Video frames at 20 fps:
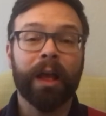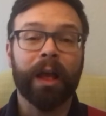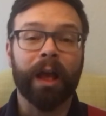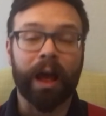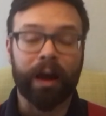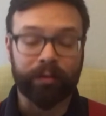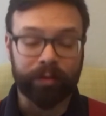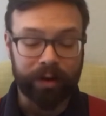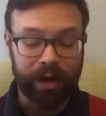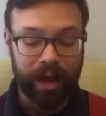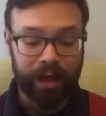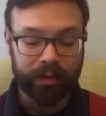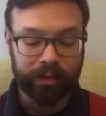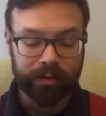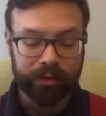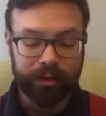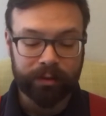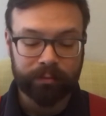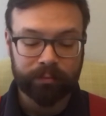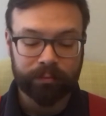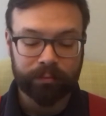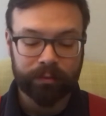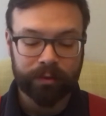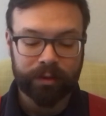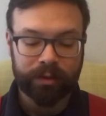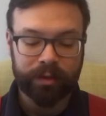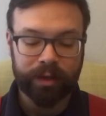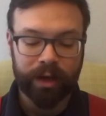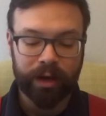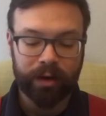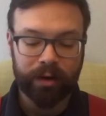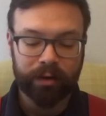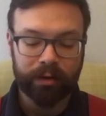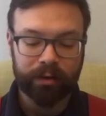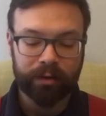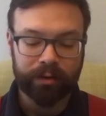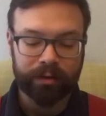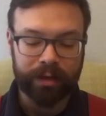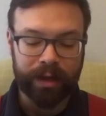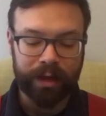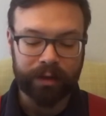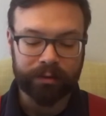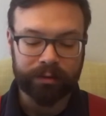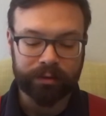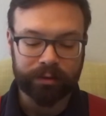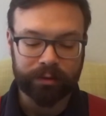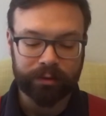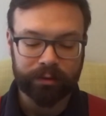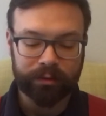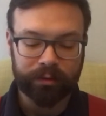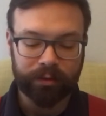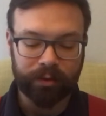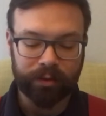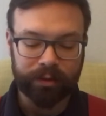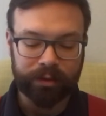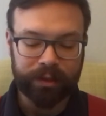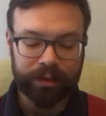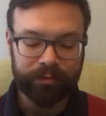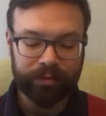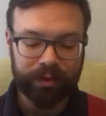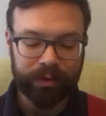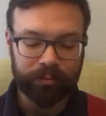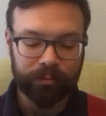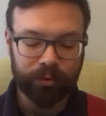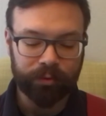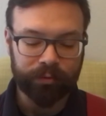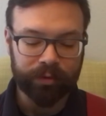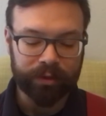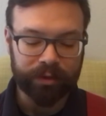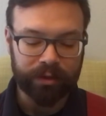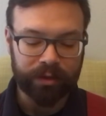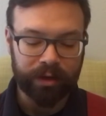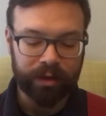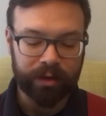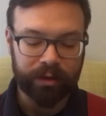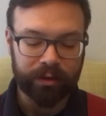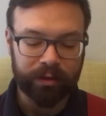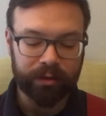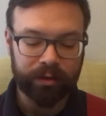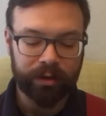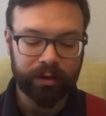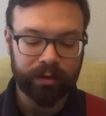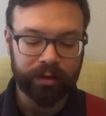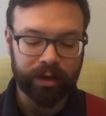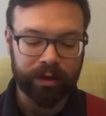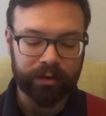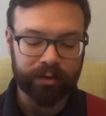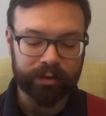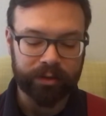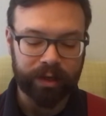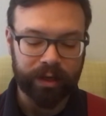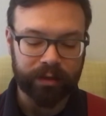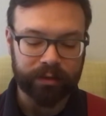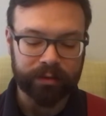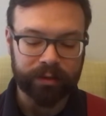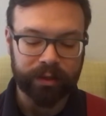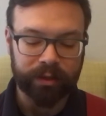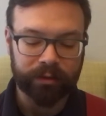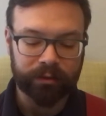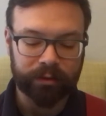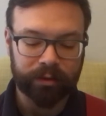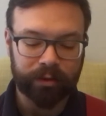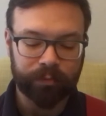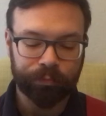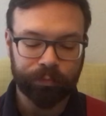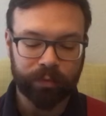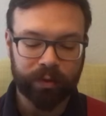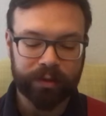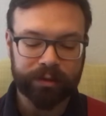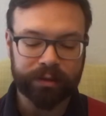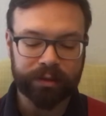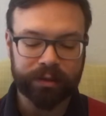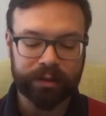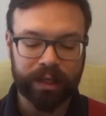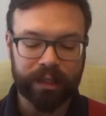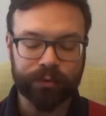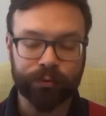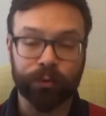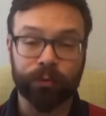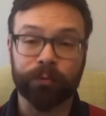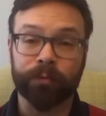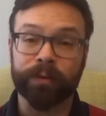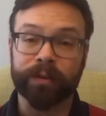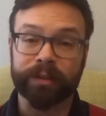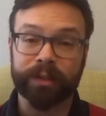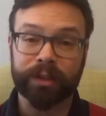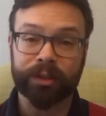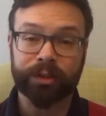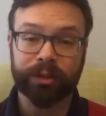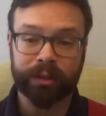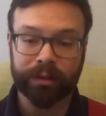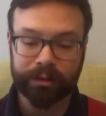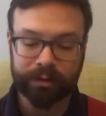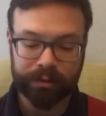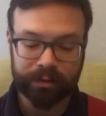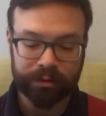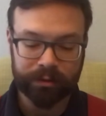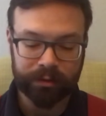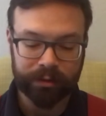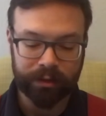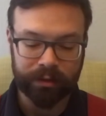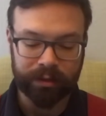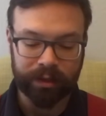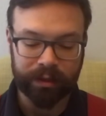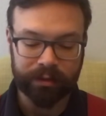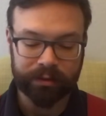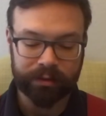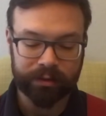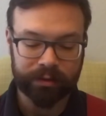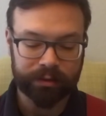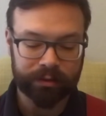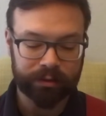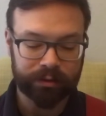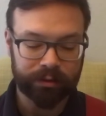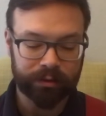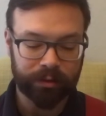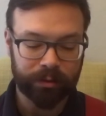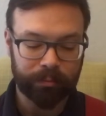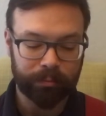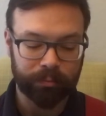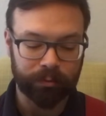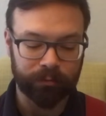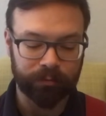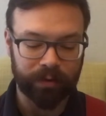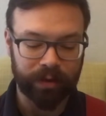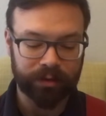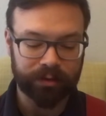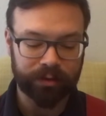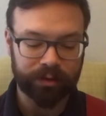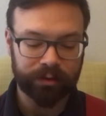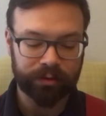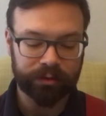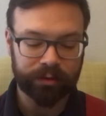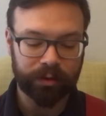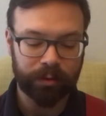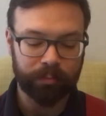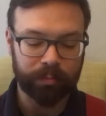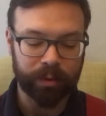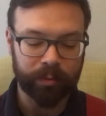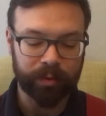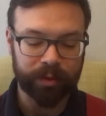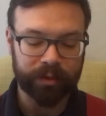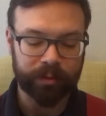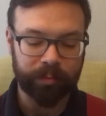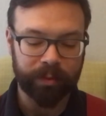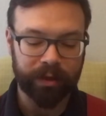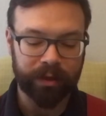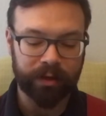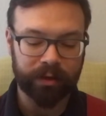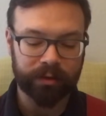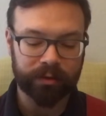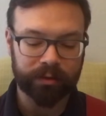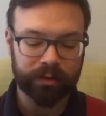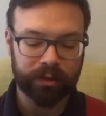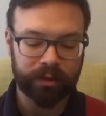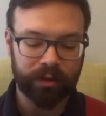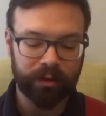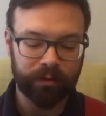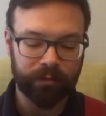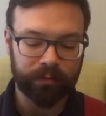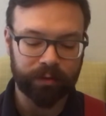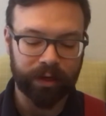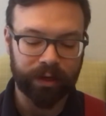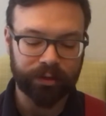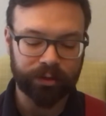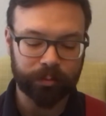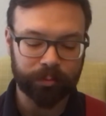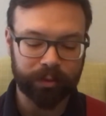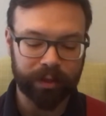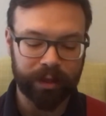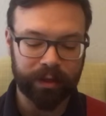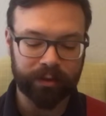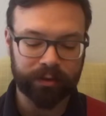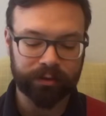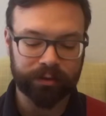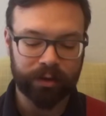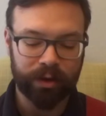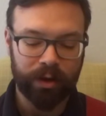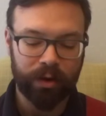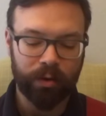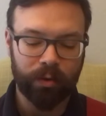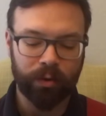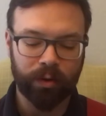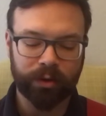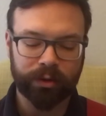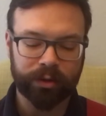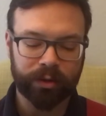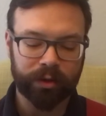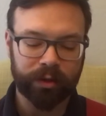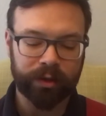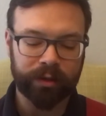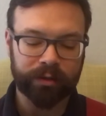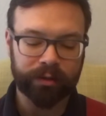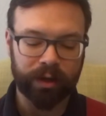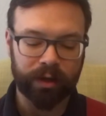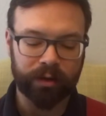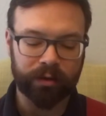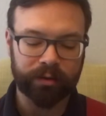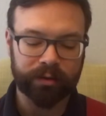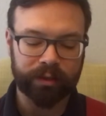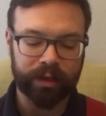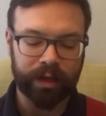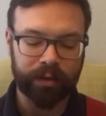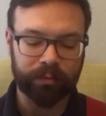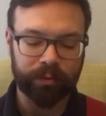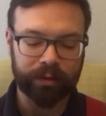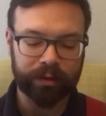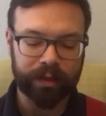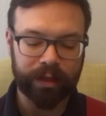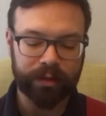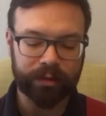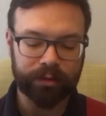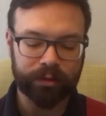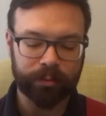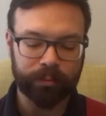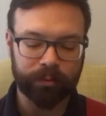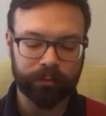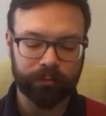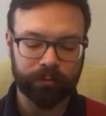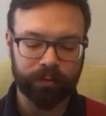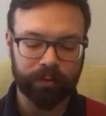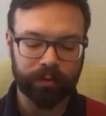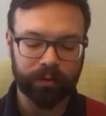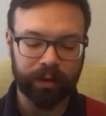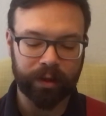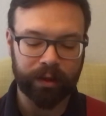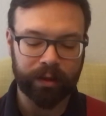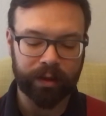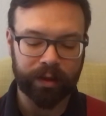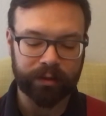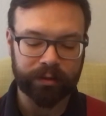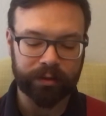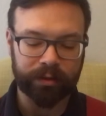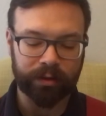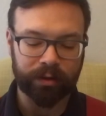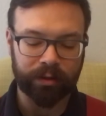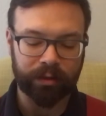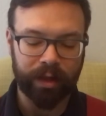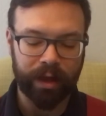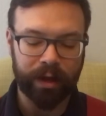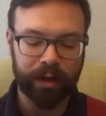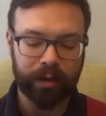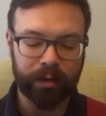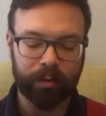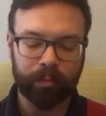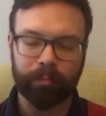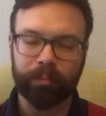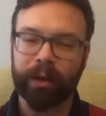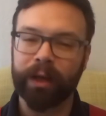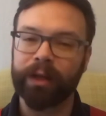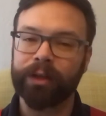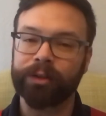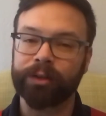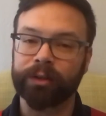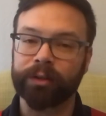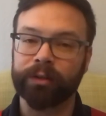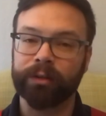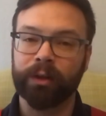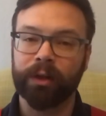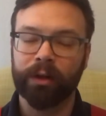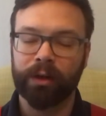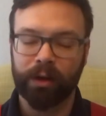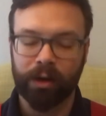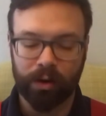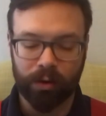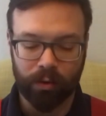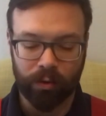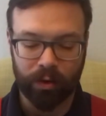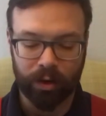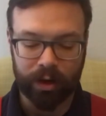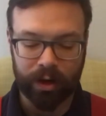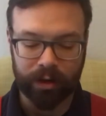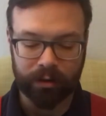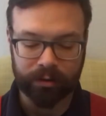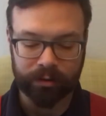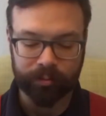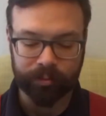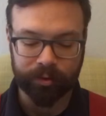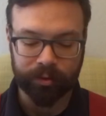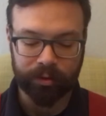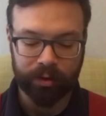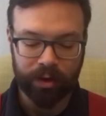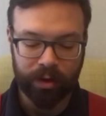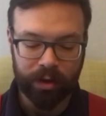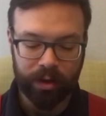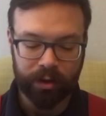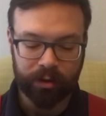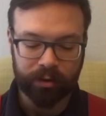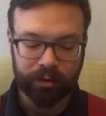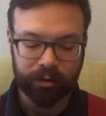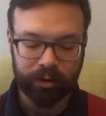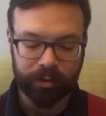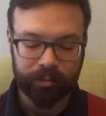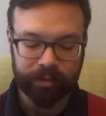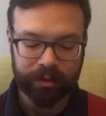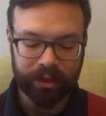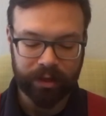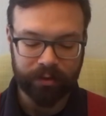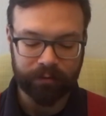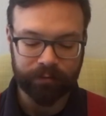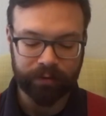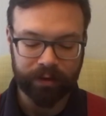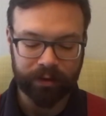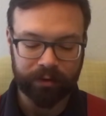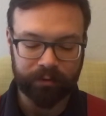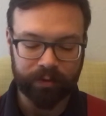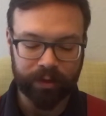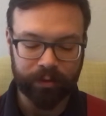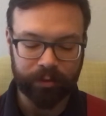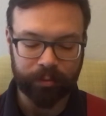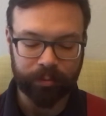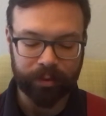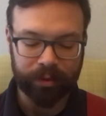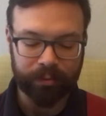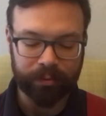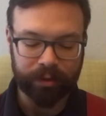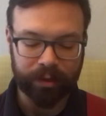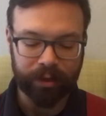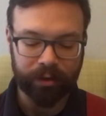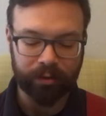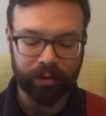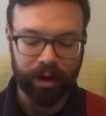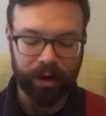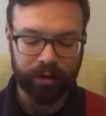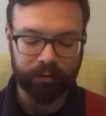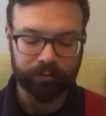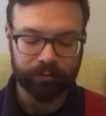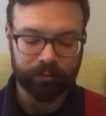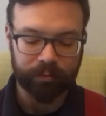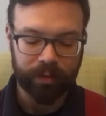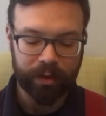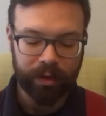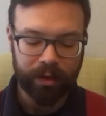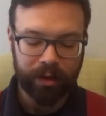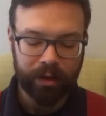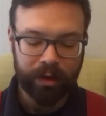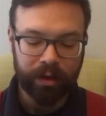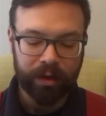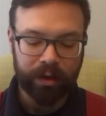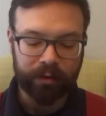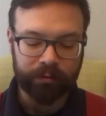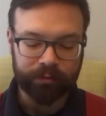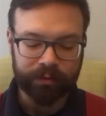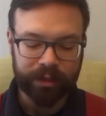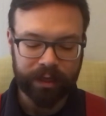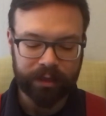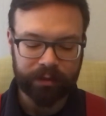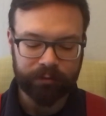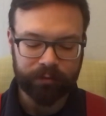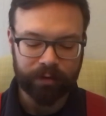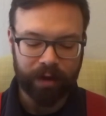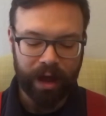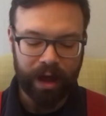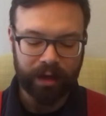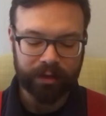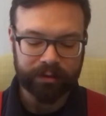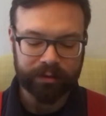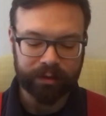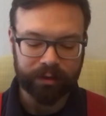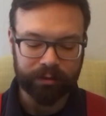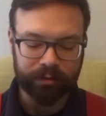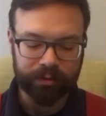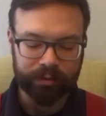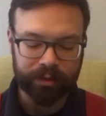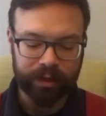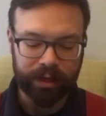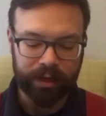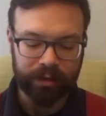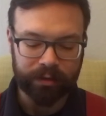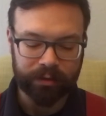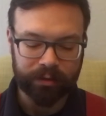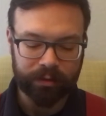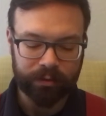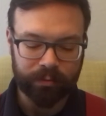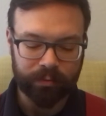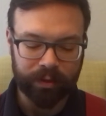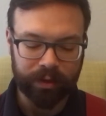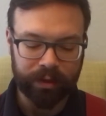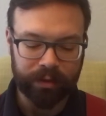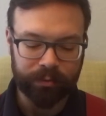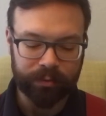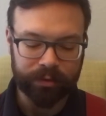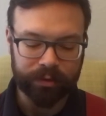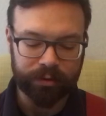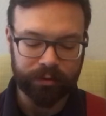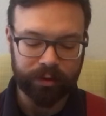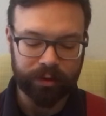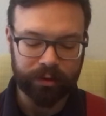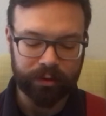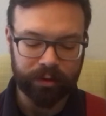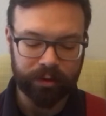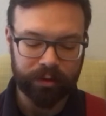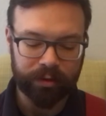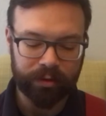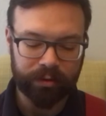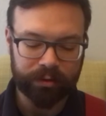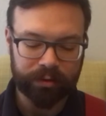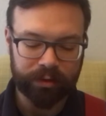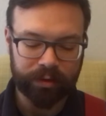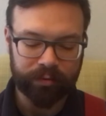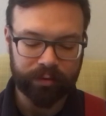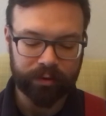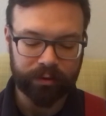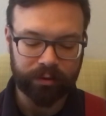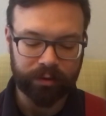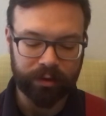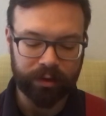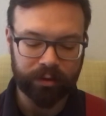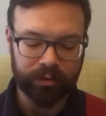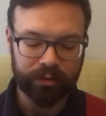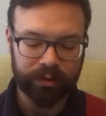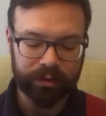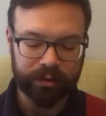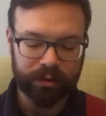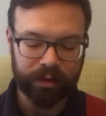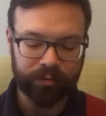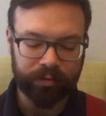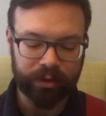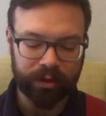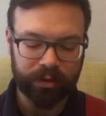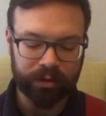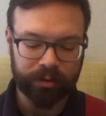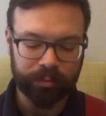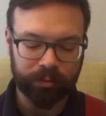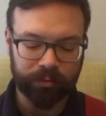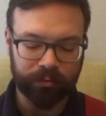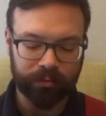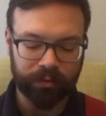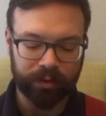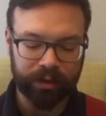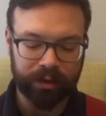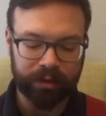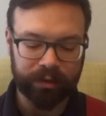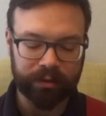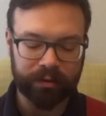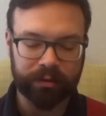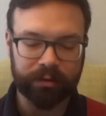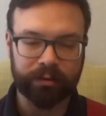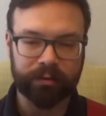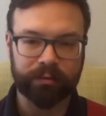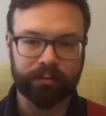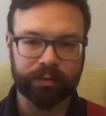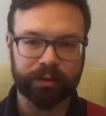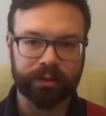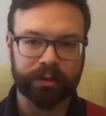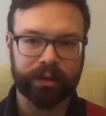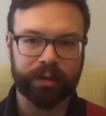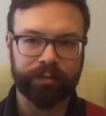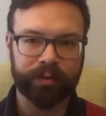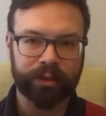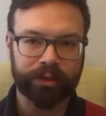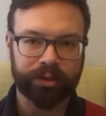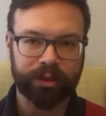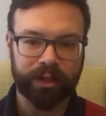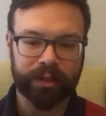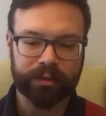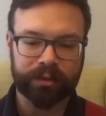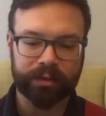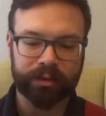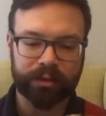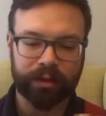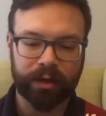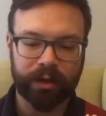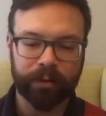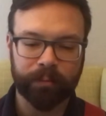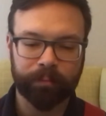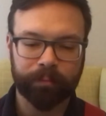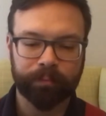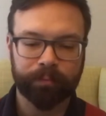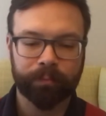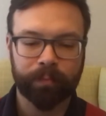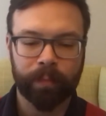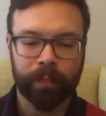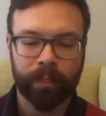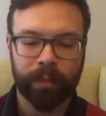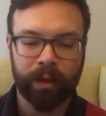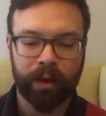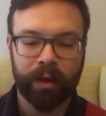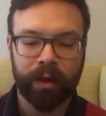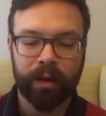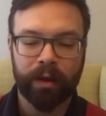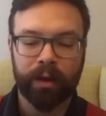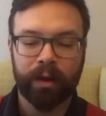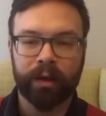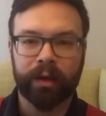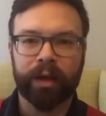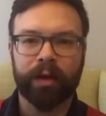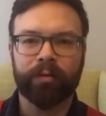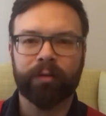Every athlete, singer, dancer, or TV and movie star clearly understands that. Successful physicians, dentists, professors, public speakers, financial planners, or attorneys understand what they do before they get to their client, patient, or customer determines how effective they will be when they arrive. In Jeff Hostetler's case, what he was doing during those nearly 7 years before he was given a chance to start, get